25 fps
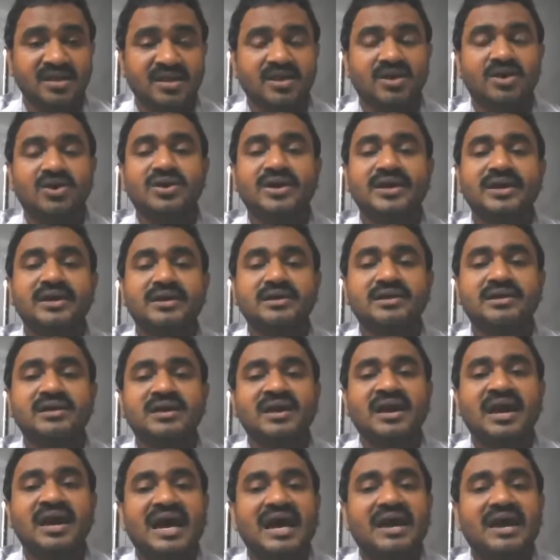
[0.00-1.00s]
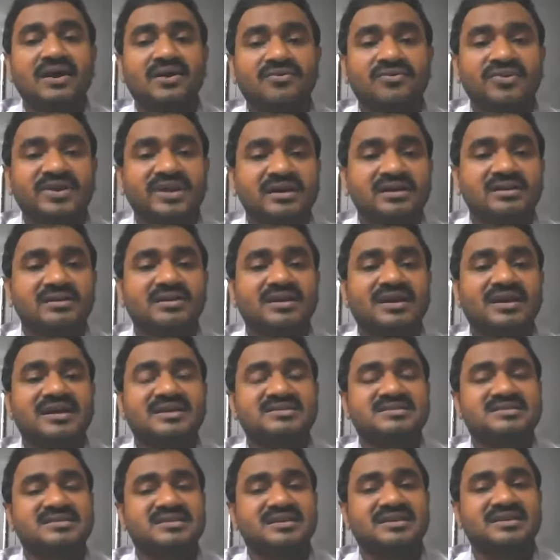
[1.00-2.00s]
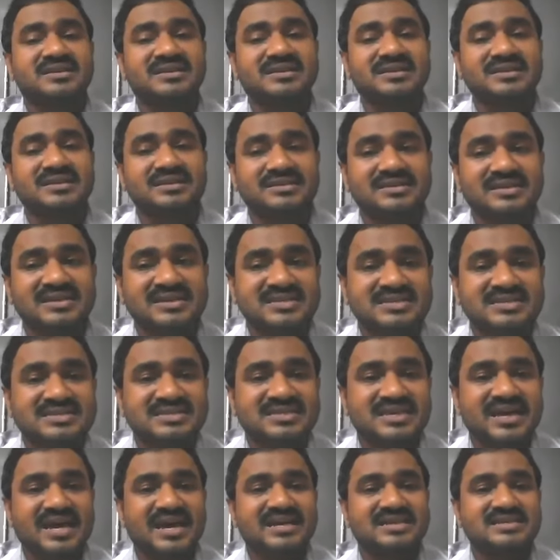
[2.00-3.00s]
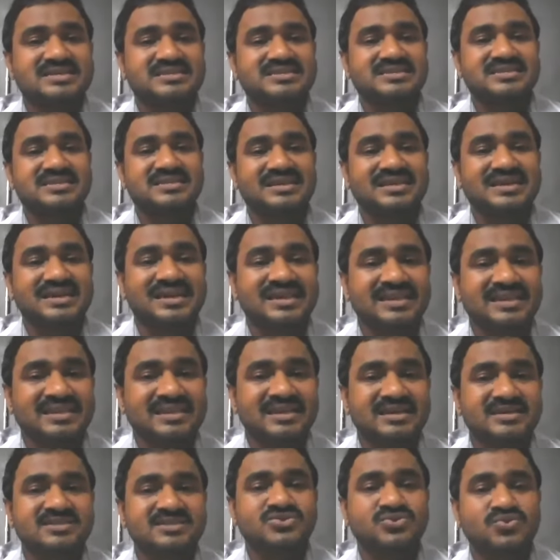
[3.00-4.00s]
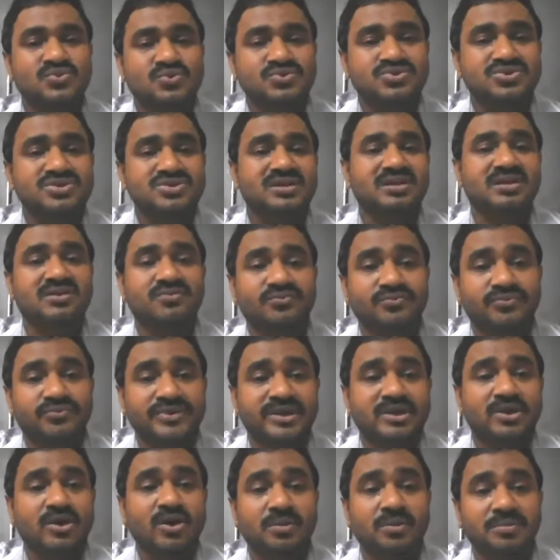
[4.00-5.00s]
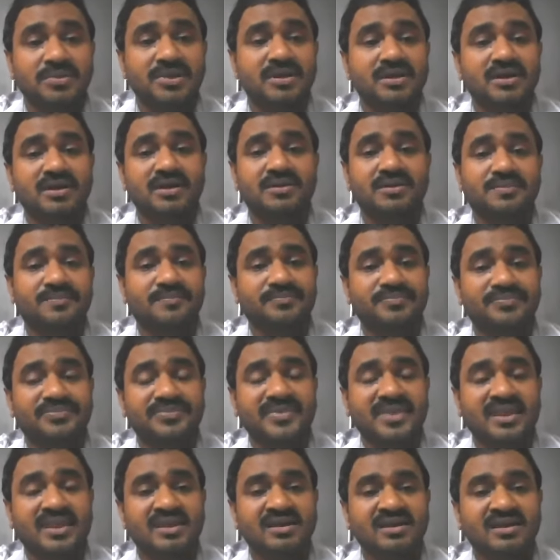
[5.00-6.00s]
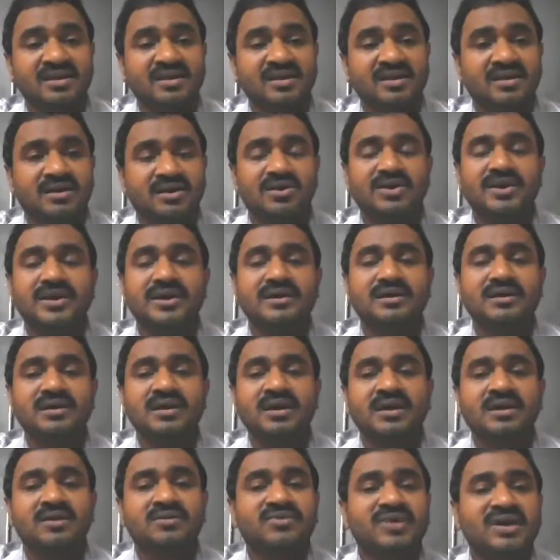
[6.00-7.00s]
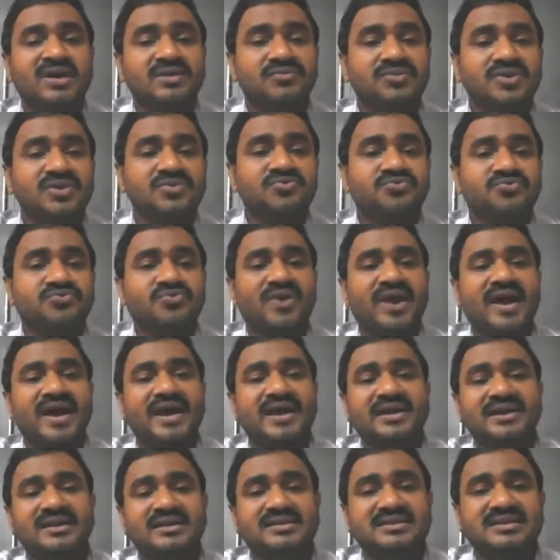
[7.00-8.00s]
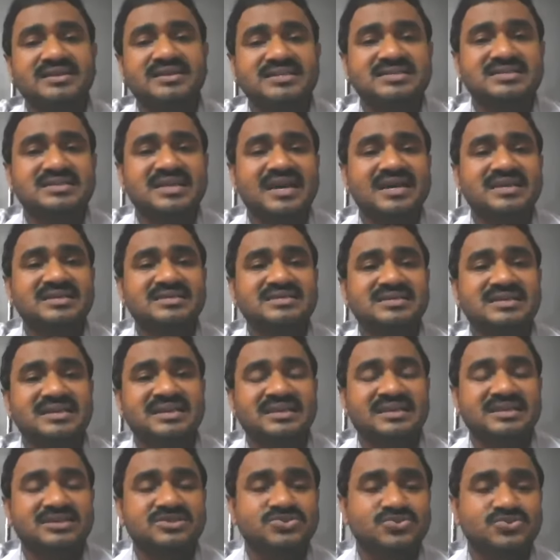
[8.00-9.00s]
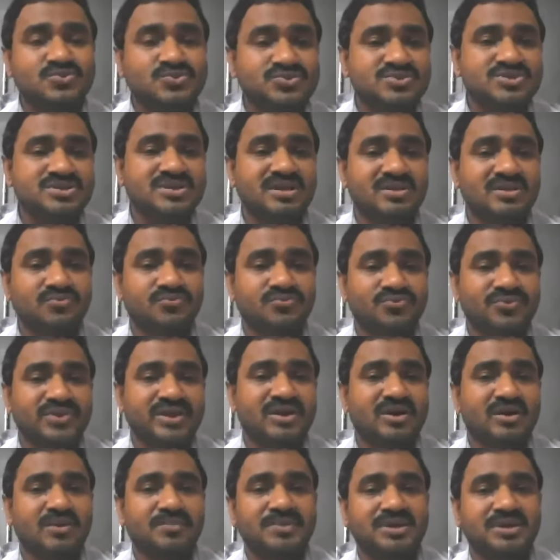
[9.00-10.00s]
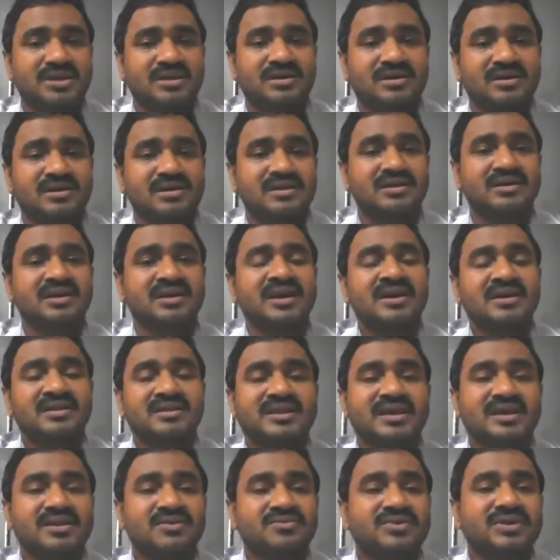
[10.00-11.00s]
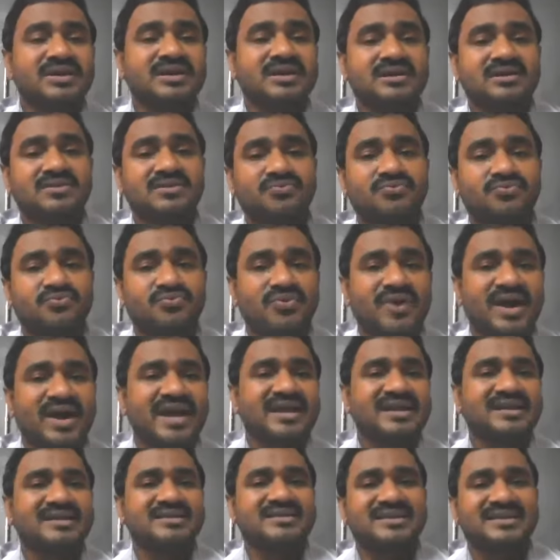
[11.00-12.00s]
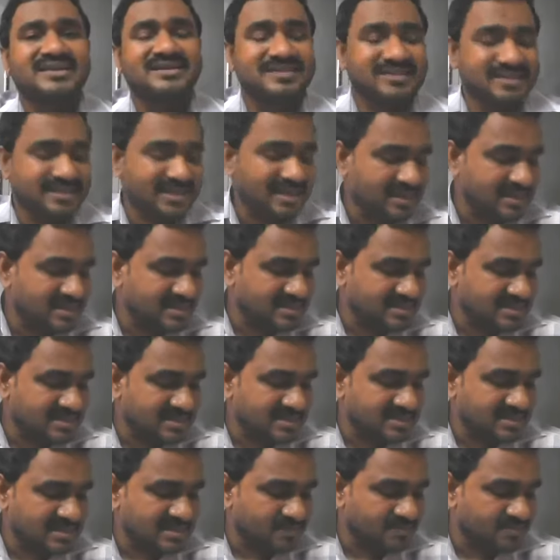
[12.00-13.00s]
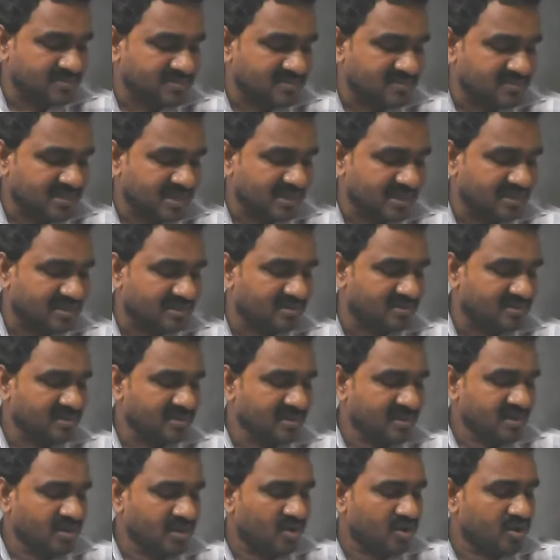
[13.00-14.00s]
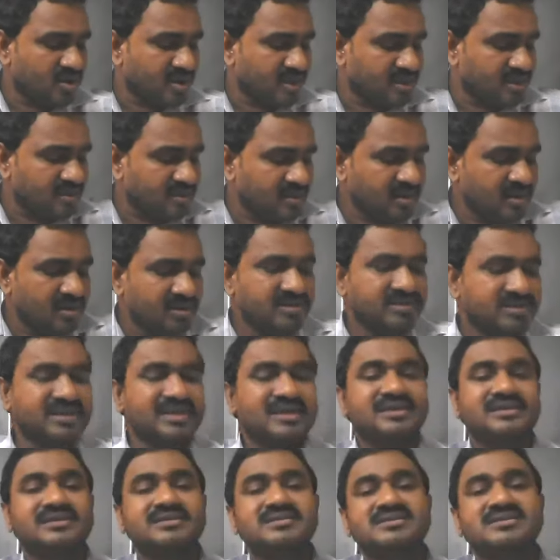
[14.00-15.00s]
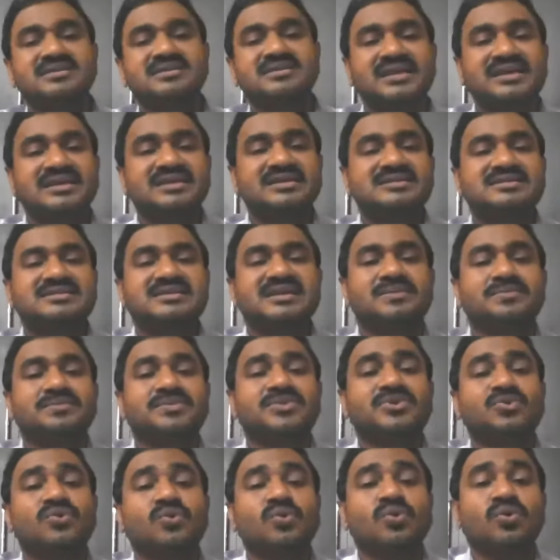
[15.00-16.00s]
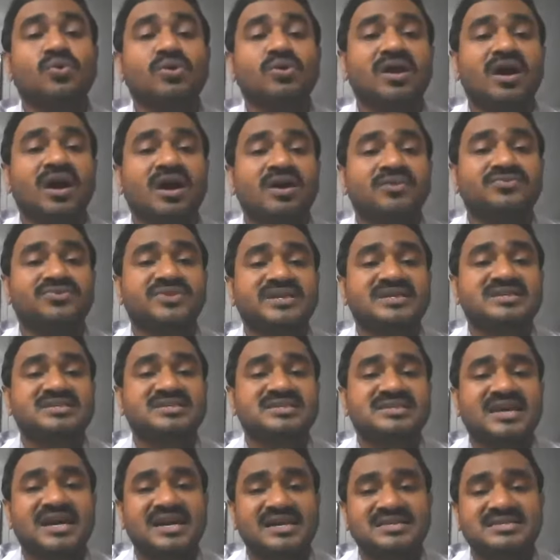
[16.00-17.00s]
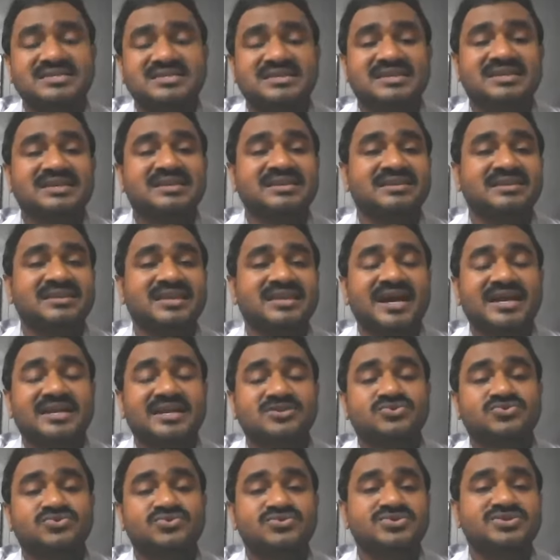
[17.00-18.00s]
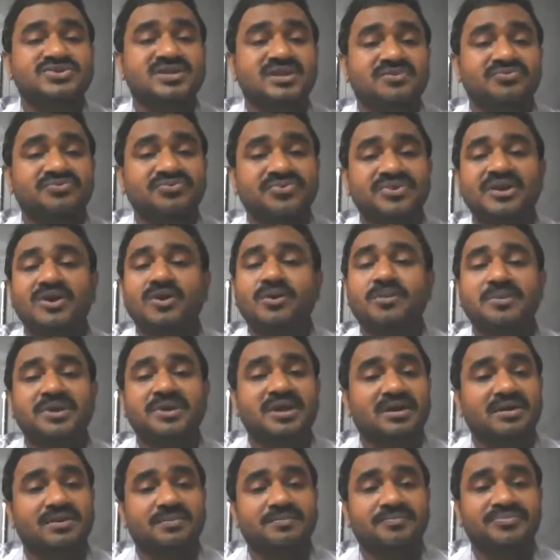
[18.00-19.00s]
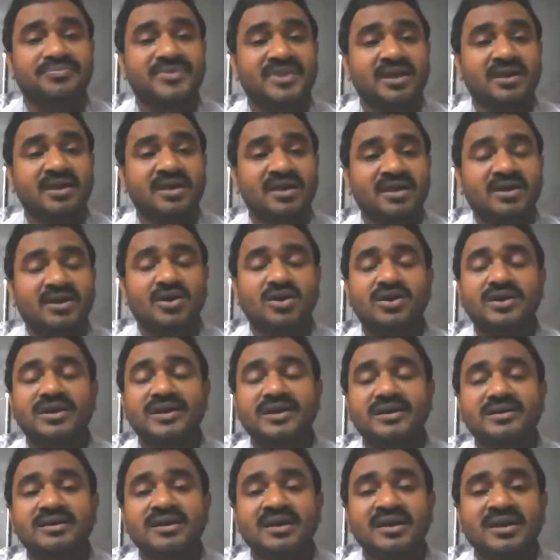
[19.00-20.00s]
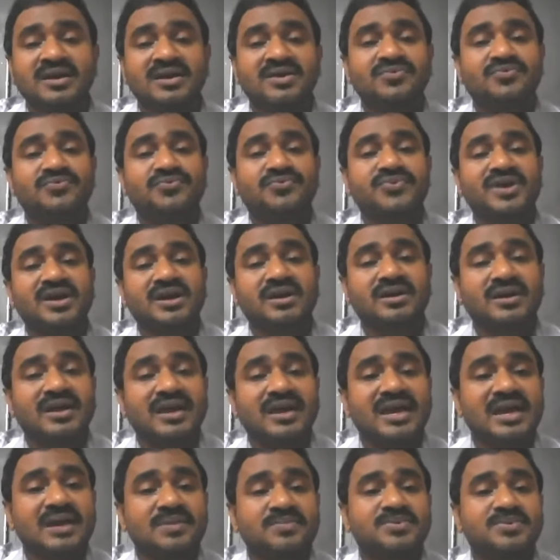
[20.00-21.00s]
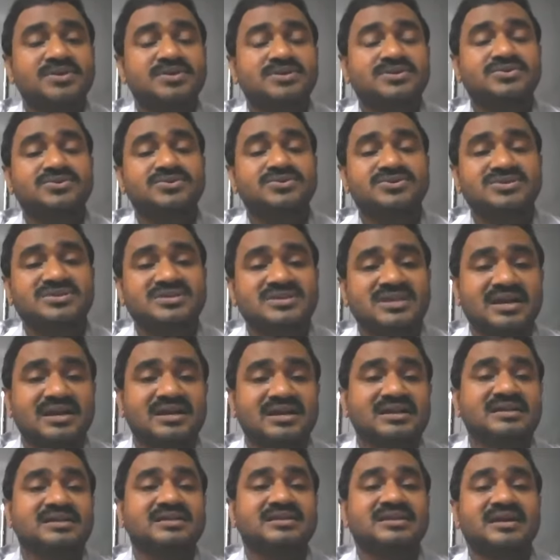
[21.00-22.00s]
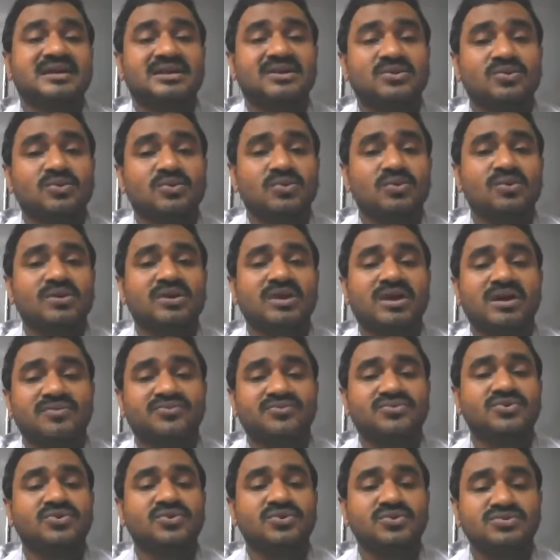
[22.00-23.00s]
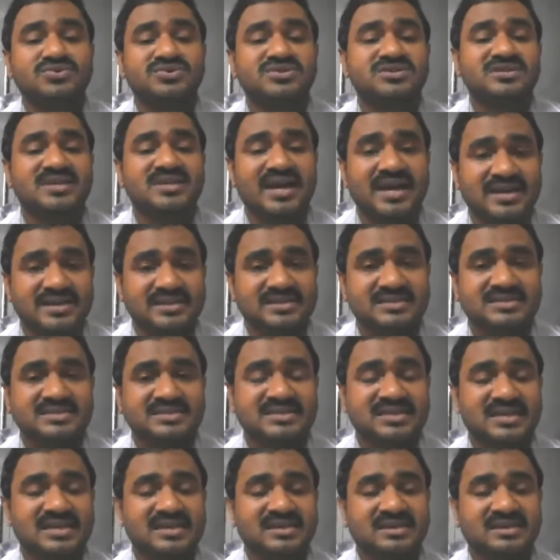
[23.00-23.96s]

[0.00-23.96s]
Okay, we are considering these science in the social phenomena. Okay, when we find the science in the social phenomena, then we can find that there is something. Okay, there is some role of the science in that social phenomena. Okay, if we are able to study the role of those science,